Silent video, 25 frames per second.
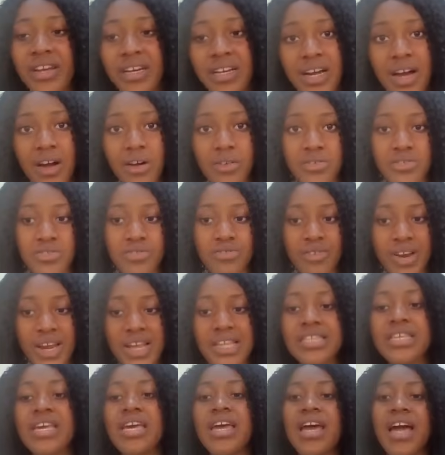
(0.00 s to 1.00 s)
account,
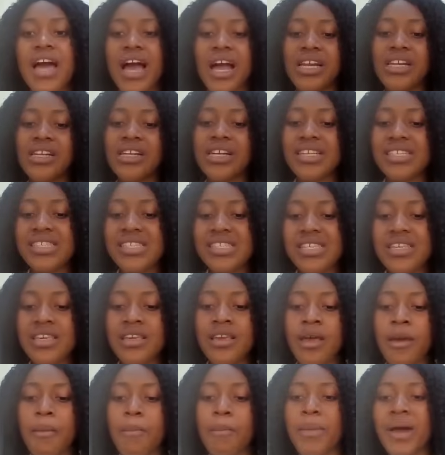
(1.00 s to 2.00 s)
right? And you can
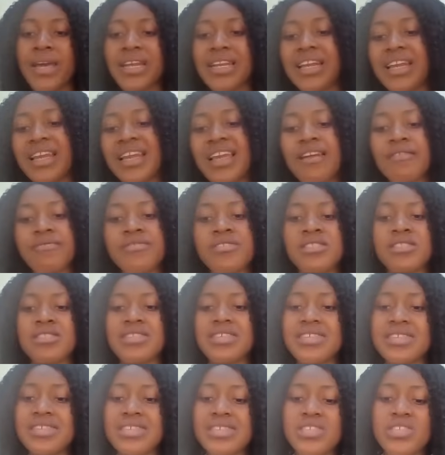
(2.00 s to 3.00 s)
see by the left,
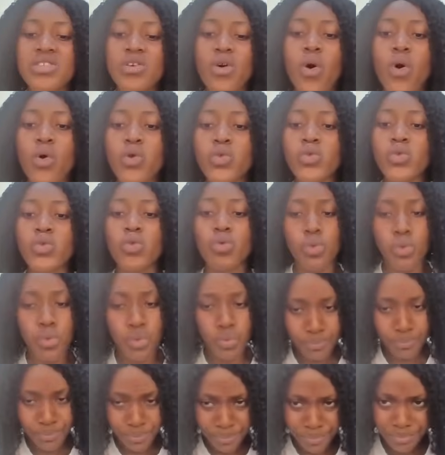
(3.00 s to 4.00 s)
this is
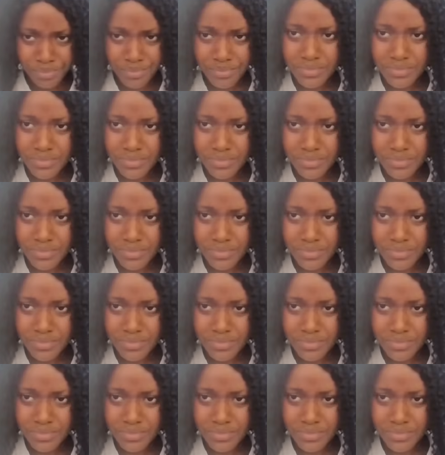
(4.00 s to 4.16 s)
also